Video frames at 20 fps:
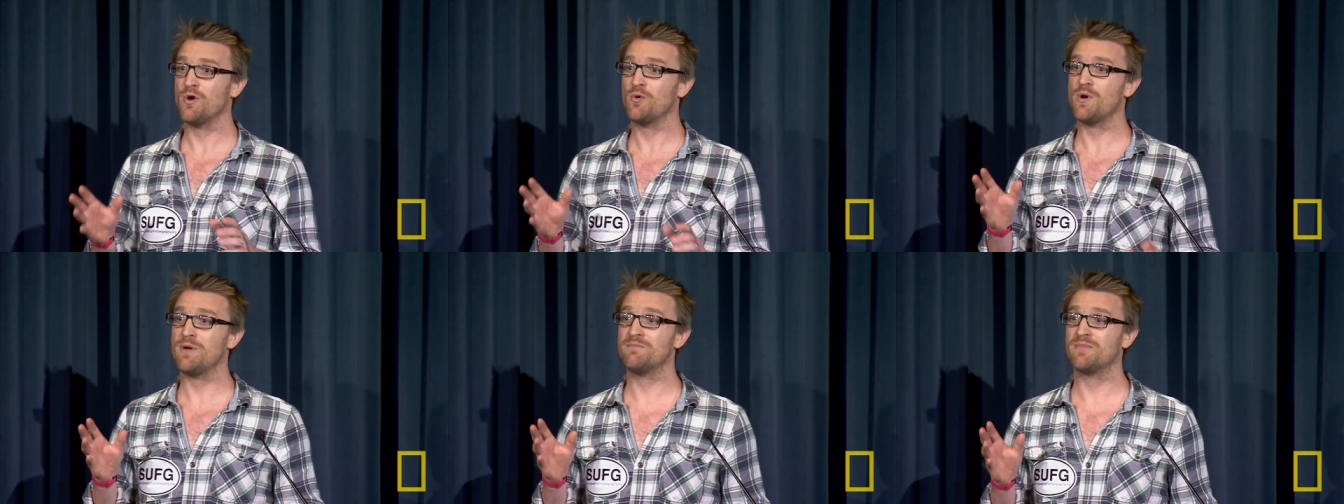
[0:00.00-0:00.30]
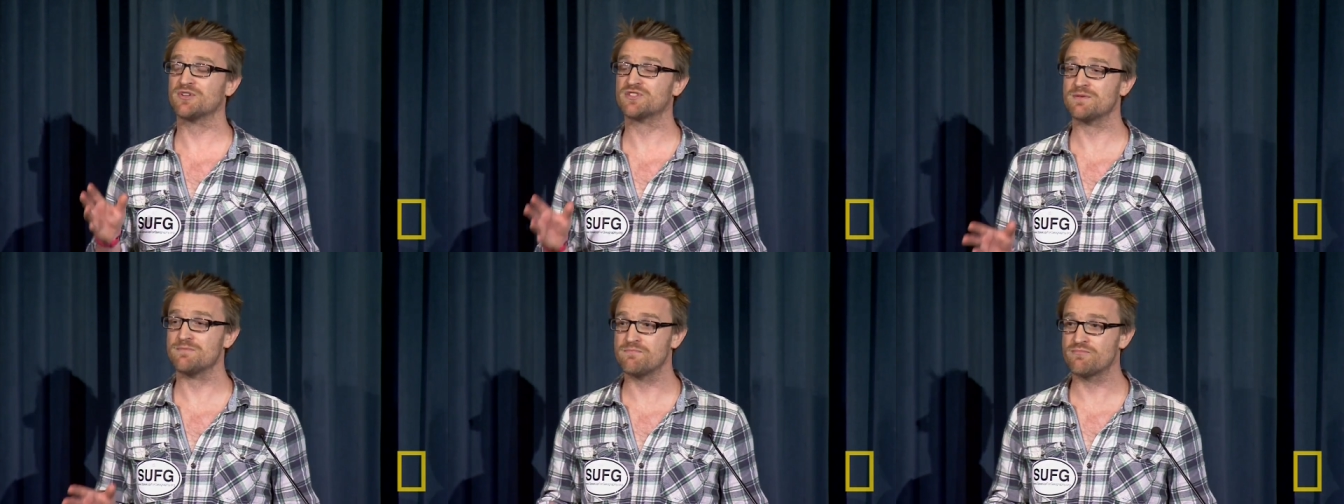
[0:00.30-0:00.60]
We
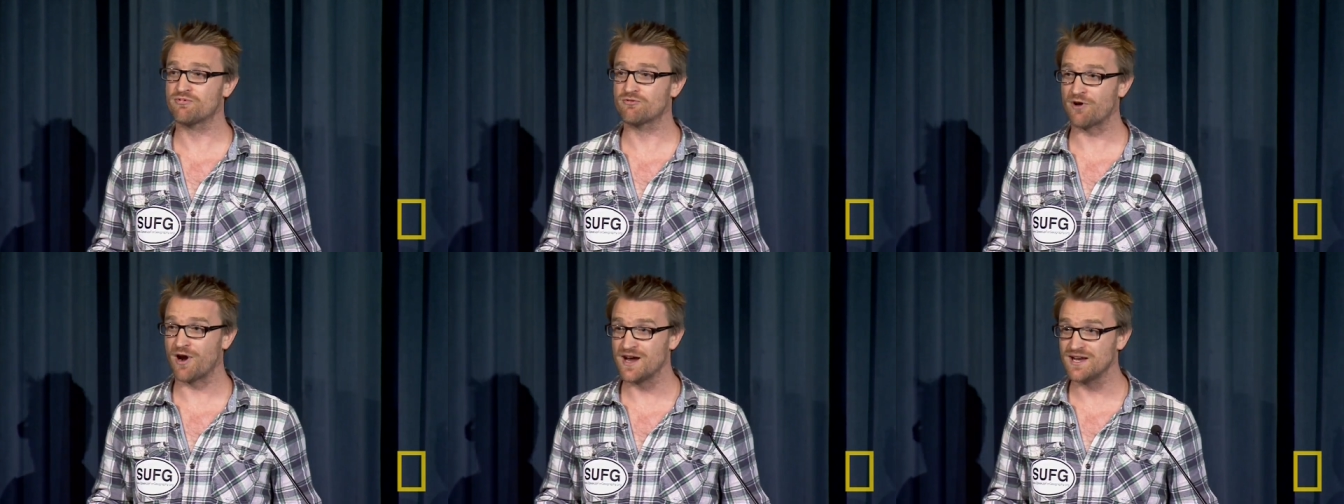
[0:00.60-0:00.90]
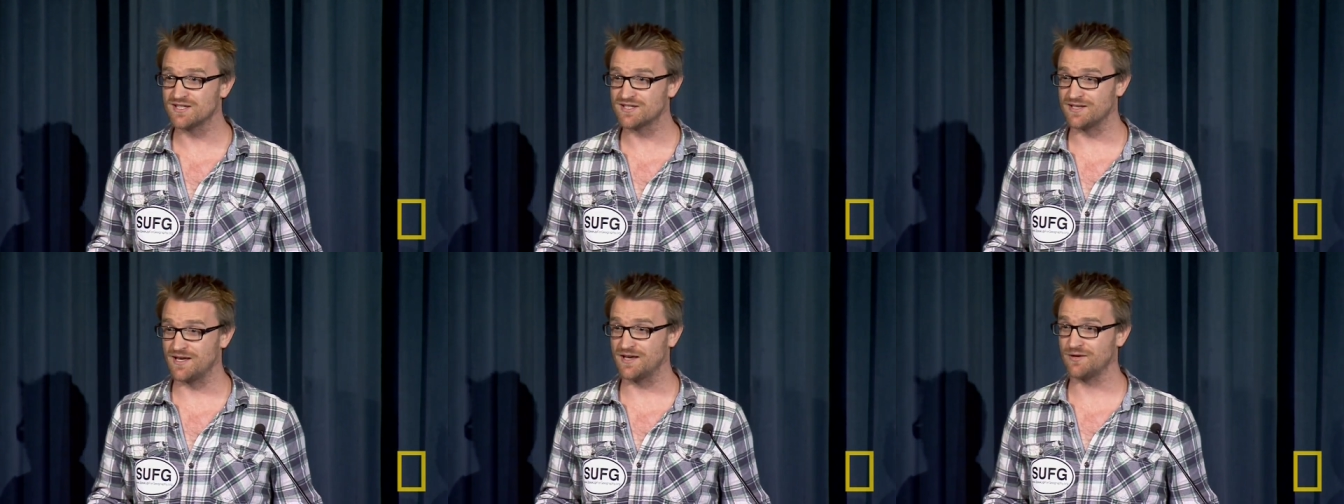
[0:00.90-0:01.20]
must
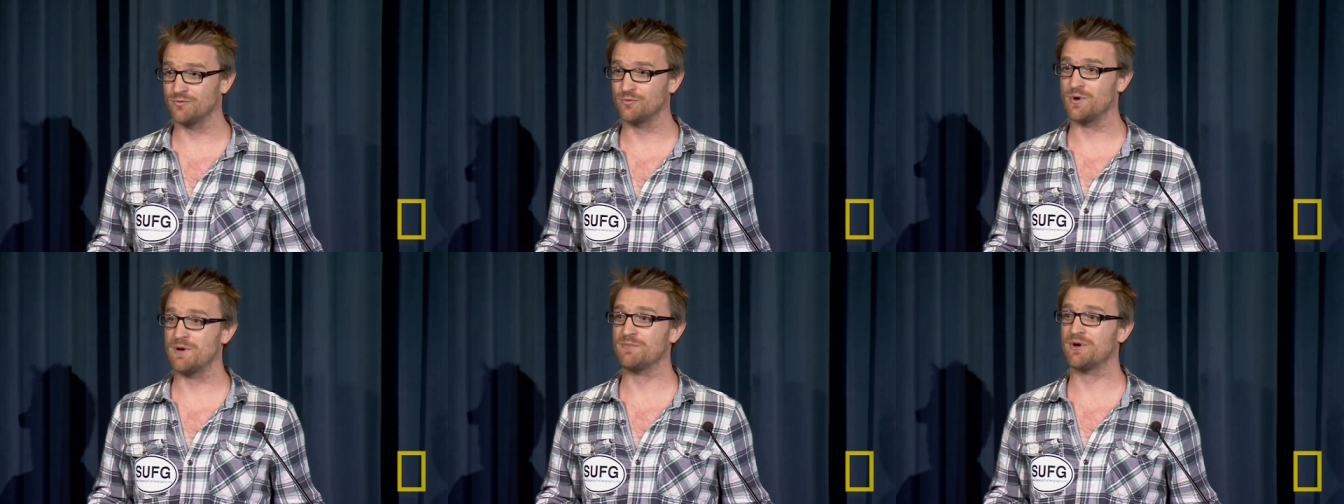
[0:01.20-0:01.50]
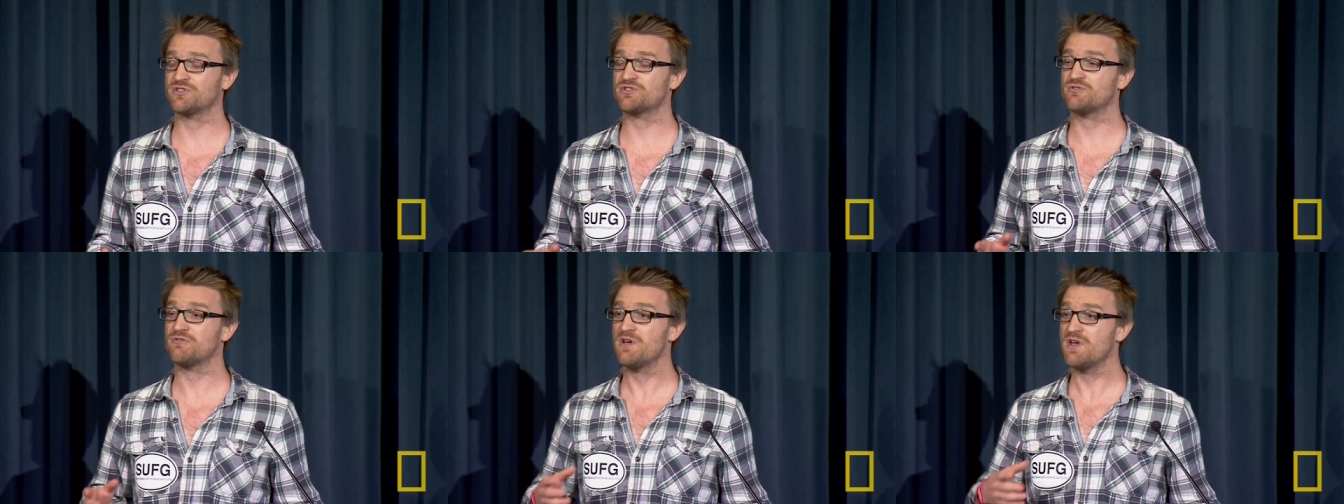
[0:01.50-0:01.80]
embrace it. We
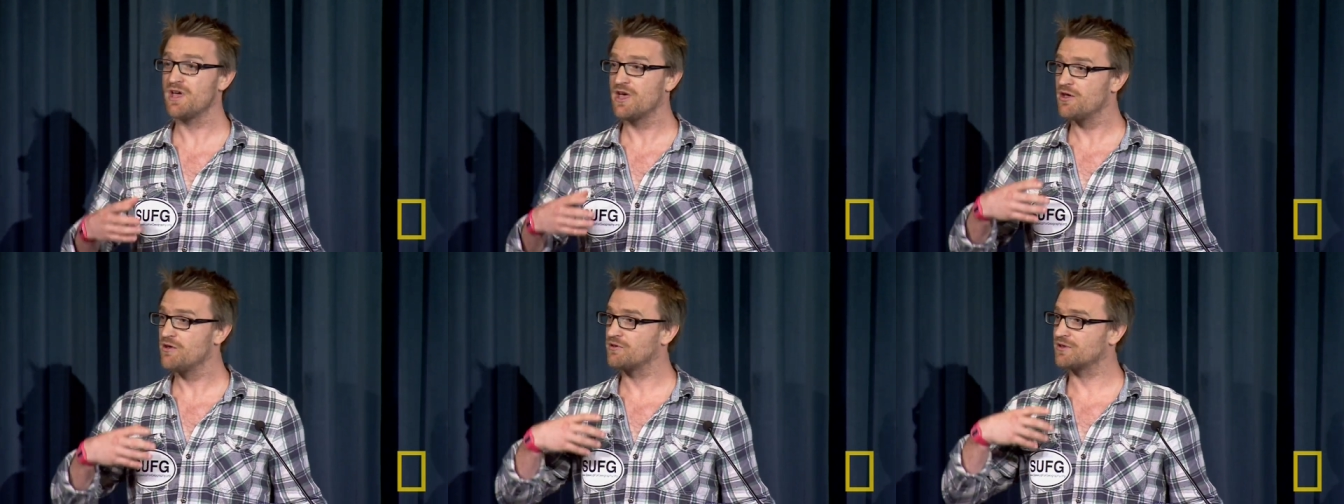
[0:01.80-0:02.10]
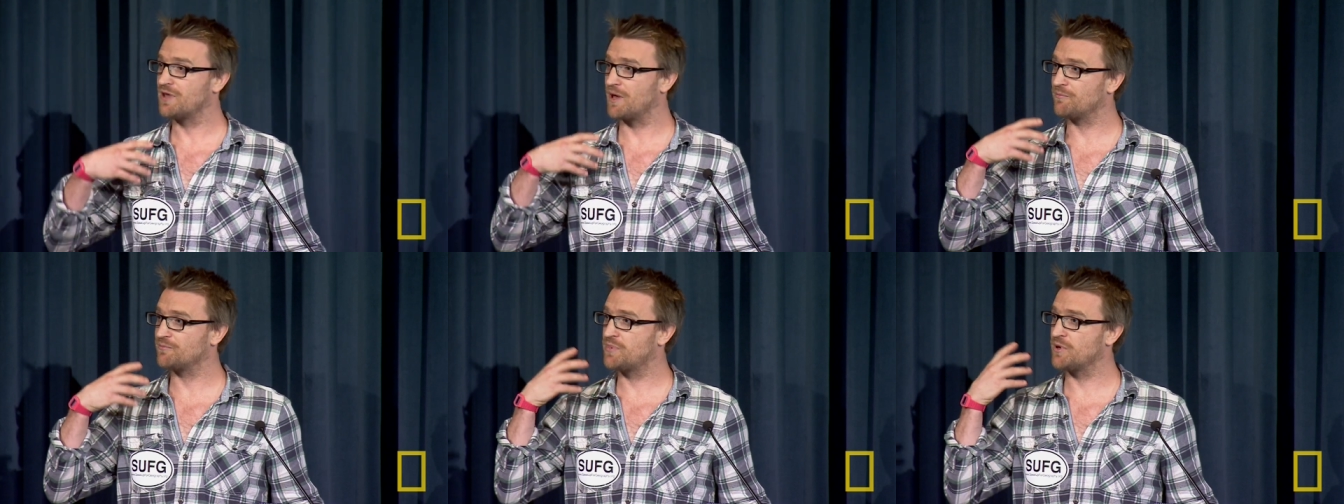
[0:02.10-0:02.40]
must
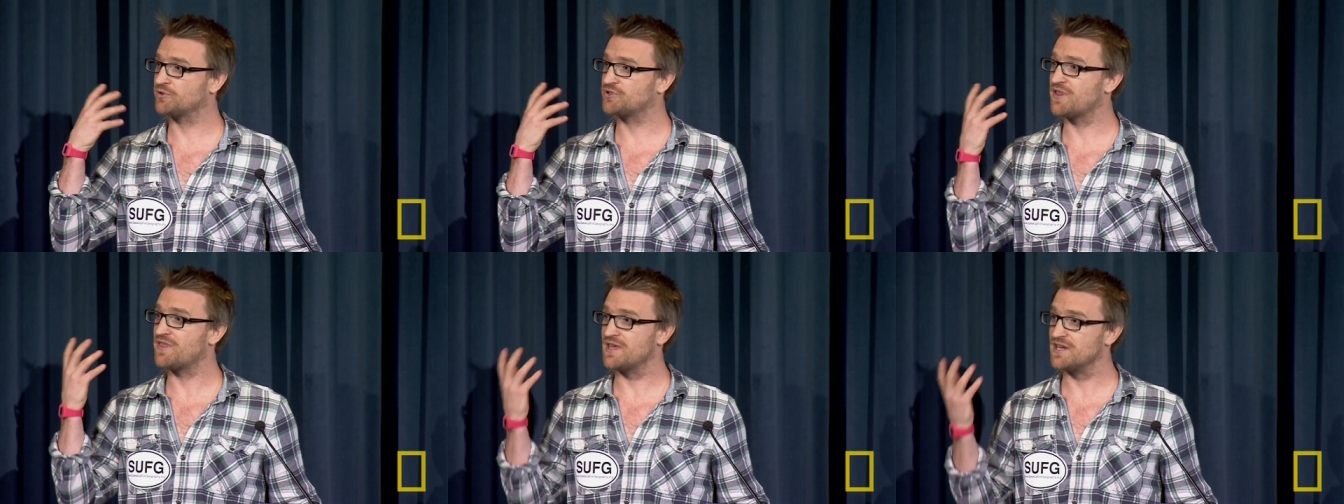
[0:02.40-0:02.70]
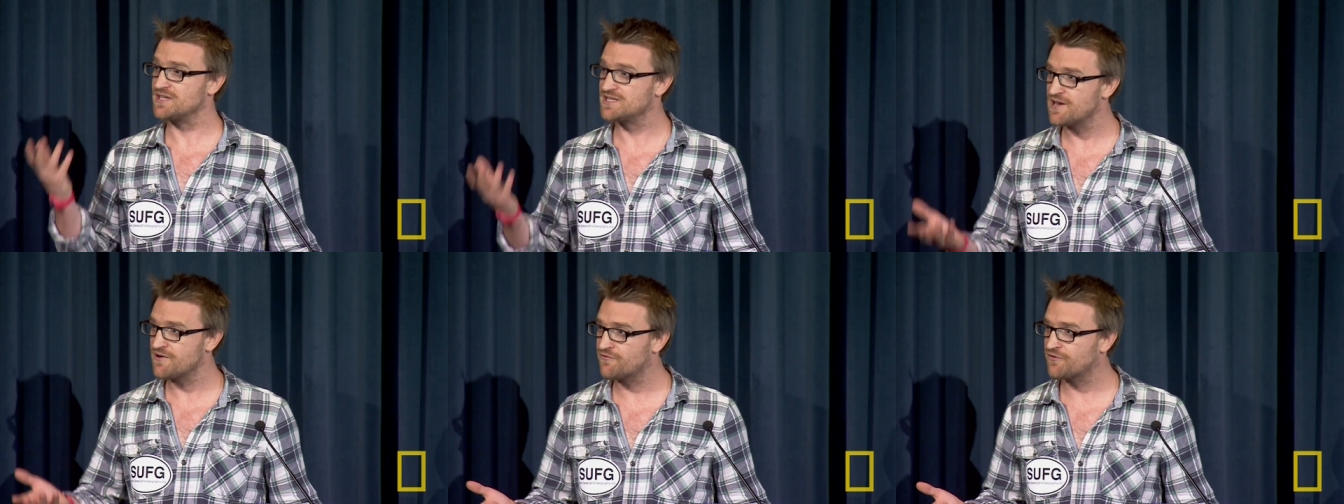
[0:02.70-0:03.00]
get people to
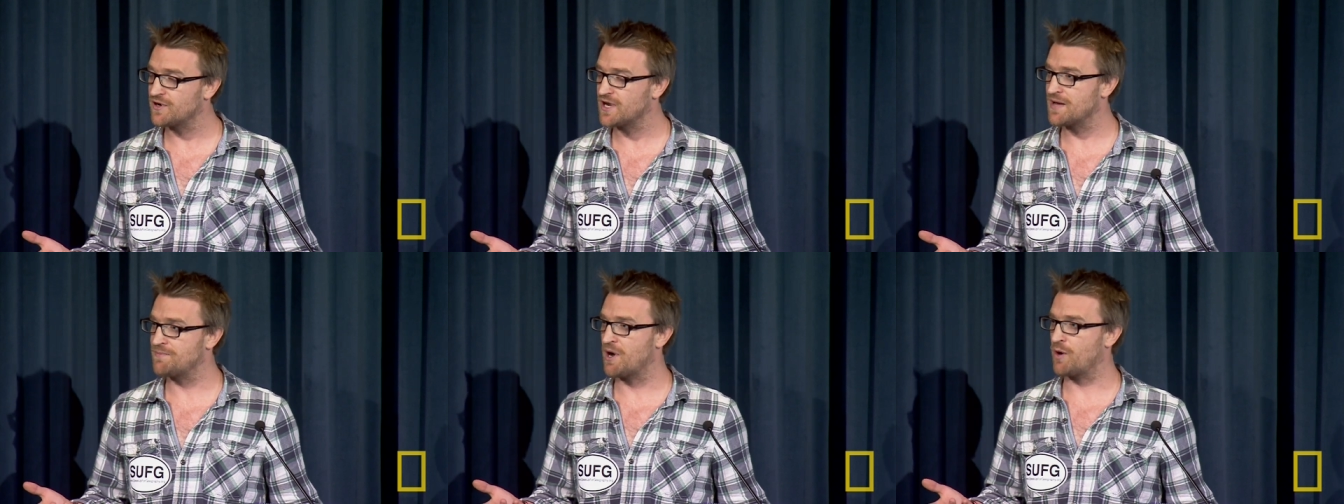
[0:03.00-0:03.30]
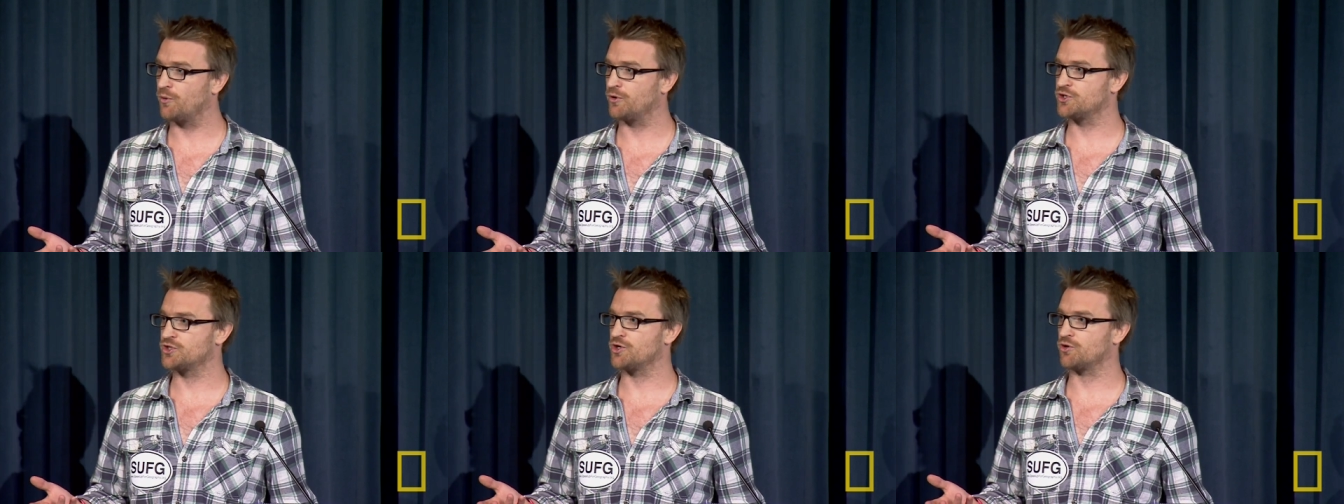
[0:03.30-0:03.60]
think differently
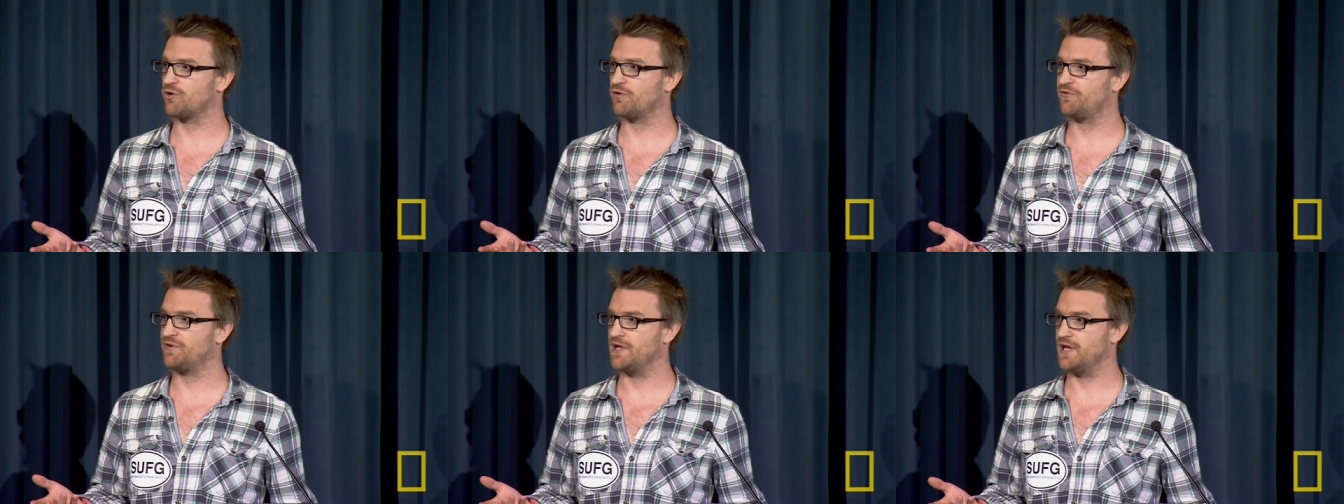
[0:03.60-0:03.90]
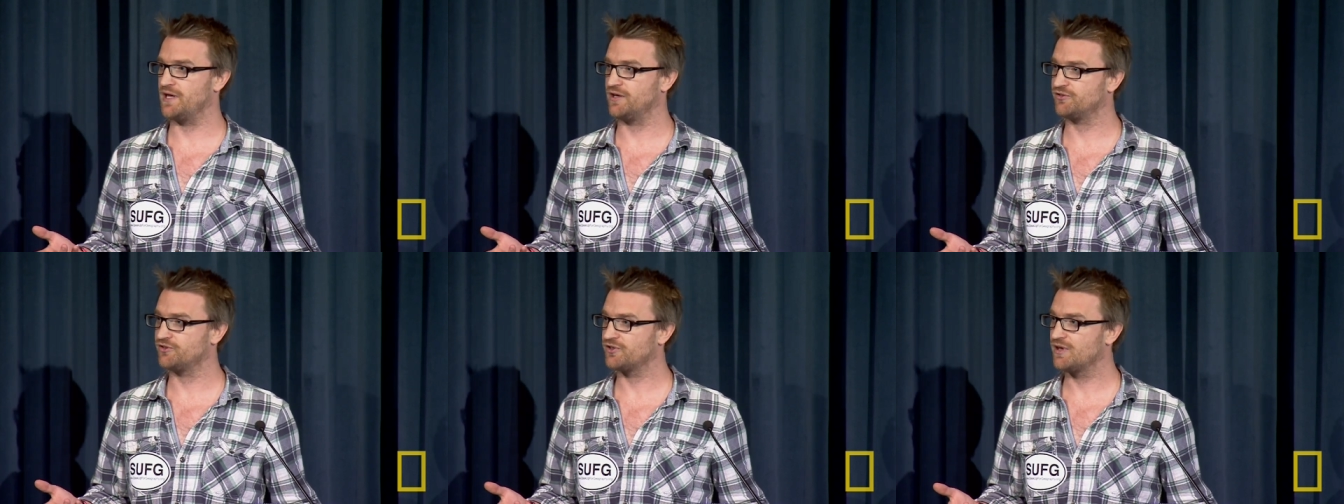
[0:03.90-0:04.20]
about what geography
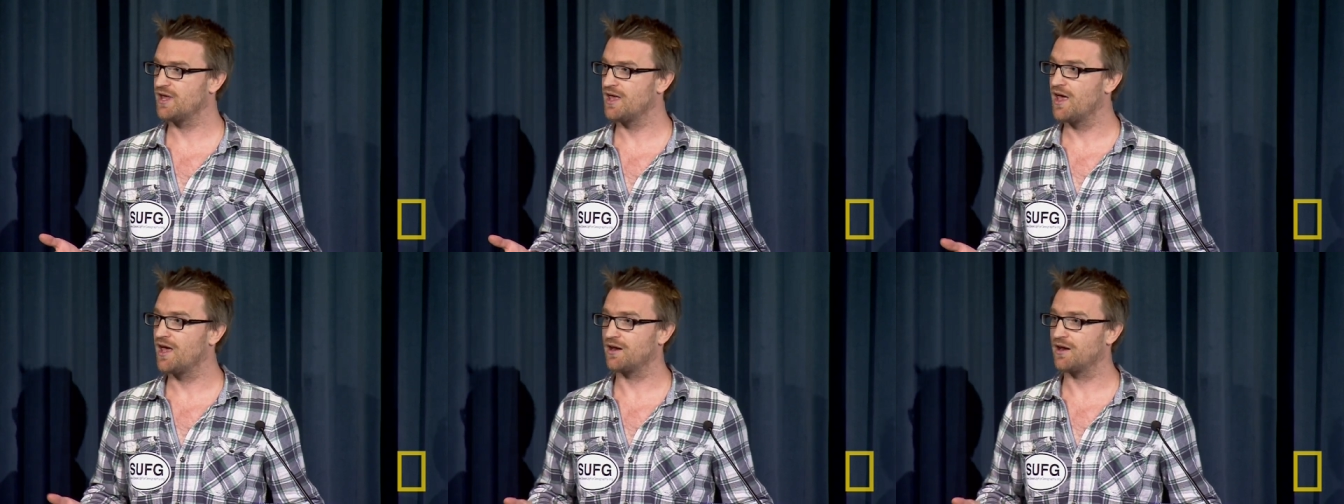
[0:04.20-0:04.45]
is.